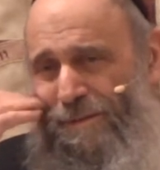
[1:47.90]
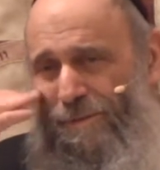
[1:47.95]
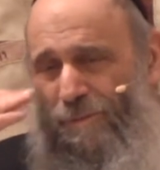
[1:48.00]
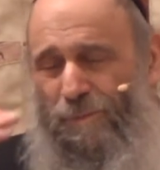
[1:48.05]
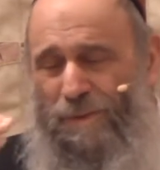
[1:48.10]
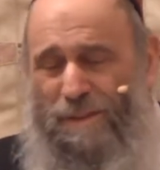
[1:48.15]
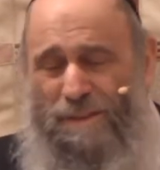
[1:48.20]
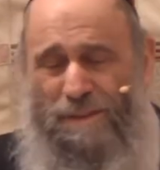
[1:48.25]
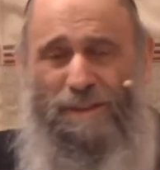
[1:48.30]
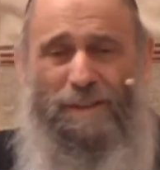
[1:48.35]

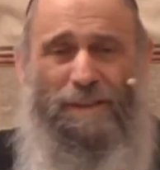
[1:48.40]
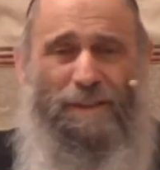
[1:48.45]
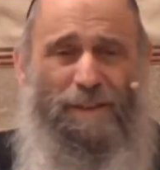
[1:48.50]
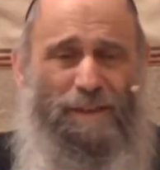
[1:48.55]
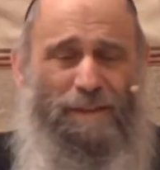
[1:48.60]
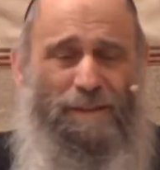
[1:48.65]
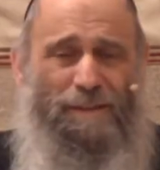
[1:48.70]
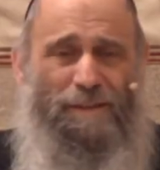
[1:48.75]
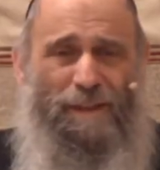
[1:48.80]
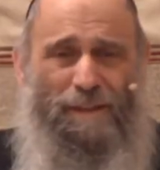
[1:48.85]

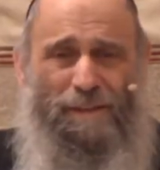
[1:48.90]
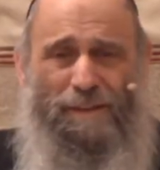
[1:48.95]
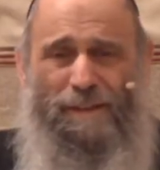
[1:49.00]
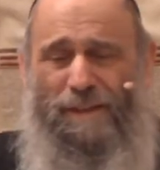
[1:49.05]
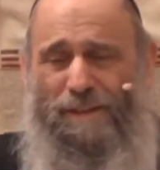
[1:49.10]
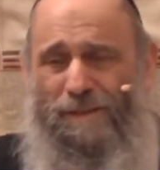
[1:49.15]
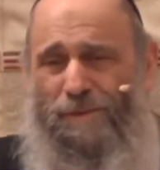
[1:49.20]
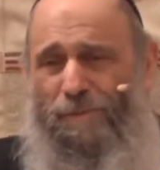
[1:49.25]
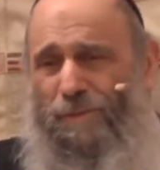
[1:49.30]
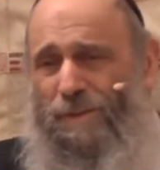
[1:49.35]
reasoning that he
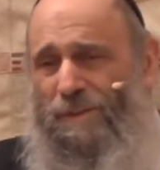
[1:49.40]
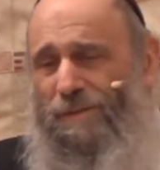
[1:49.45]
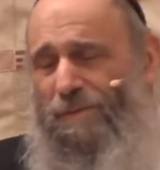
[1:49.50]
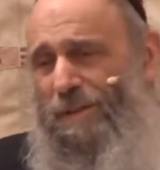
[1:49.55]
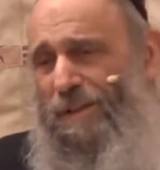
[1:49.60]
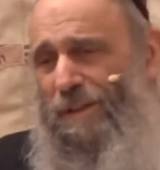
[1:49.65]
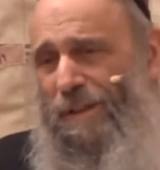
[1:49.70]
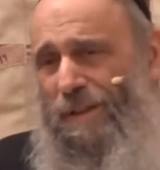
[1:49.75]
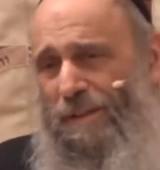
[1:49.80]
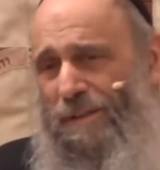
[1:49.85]
has
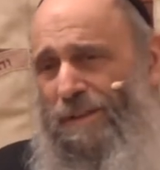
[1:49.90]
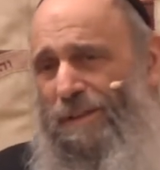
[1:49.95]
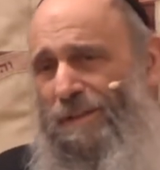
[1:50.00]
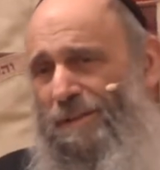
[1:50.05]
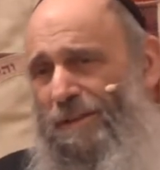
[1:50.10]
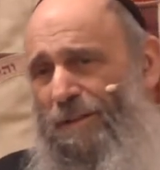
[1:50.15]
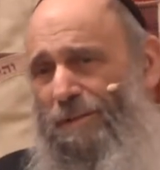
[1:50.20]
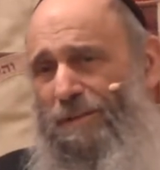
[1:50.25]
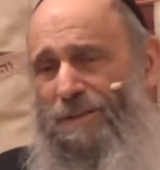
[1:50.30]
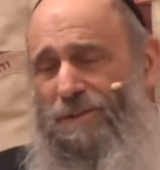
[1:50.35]

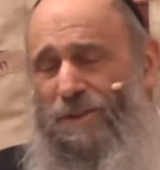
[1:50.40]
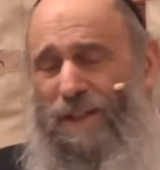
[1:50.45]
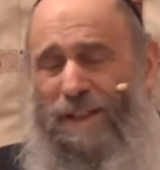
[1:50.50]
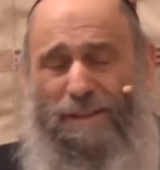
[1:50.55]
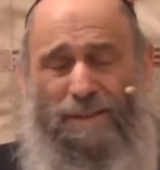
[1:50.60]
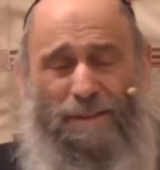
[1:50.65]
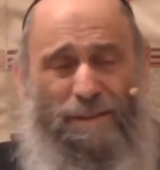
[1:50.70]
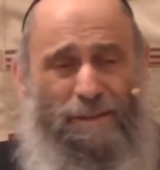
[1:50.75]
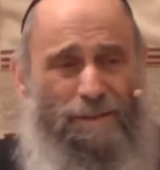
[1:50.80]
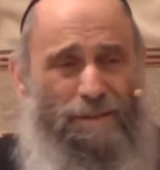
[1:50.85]
his own
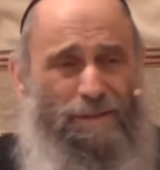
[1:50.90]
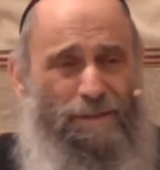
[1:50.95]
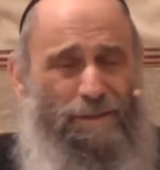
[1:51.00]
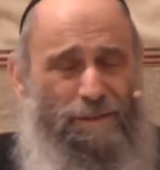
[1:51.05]
agenda.